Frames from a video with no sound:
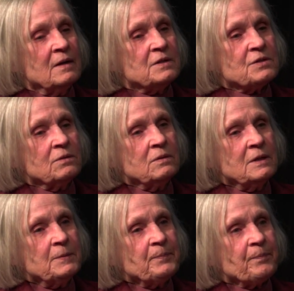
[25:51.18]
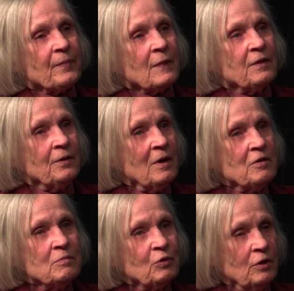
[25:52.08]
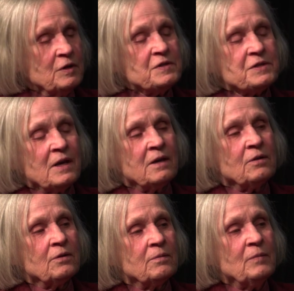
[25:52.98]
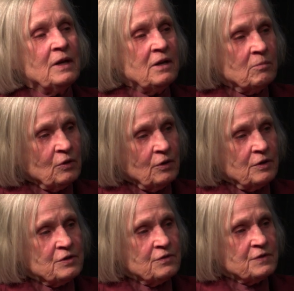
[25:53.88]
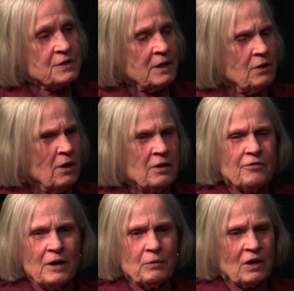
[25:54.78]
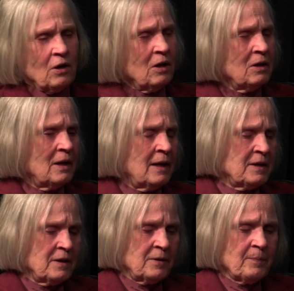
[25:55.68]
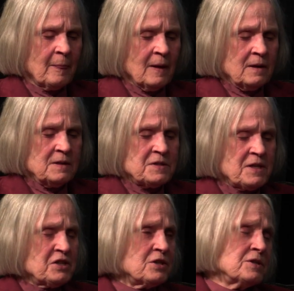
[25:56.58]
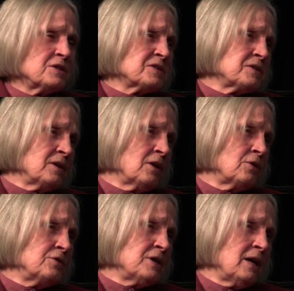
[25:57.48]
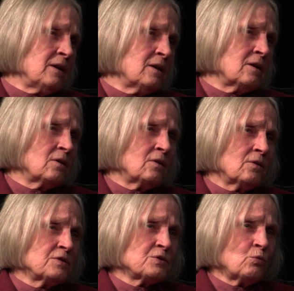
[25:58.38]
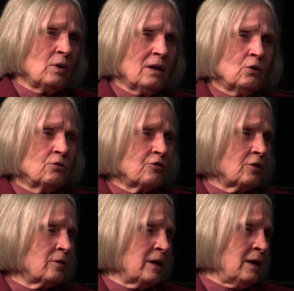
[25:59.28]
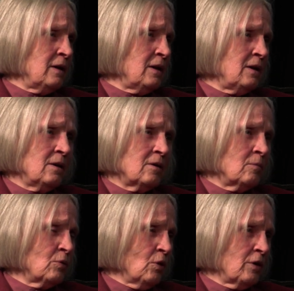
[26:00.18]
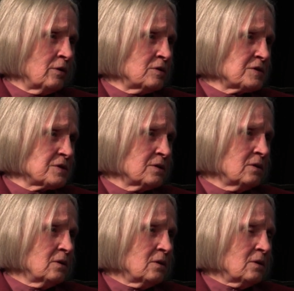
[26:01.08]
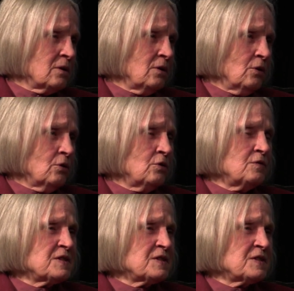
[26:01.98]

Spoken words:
So there are employers, and there are many employers who've signed on. If I recall at a session just the other day, that there's well over 80 employers, you know, who've